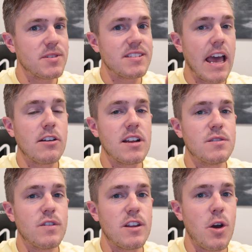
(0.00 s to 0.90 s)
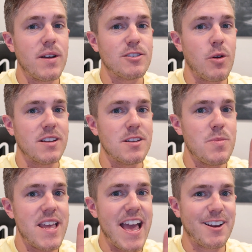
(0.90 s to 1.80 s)
Saturday's video is going to
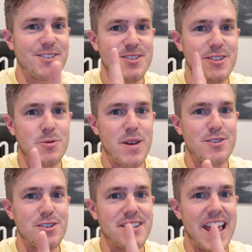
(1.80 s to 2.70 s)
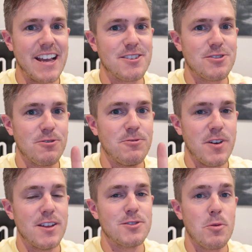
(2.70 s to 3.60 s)
be extra special and extra
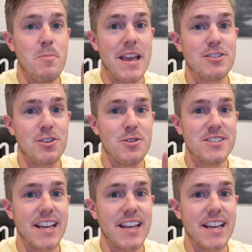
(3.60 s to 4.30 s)
fun, so make sure you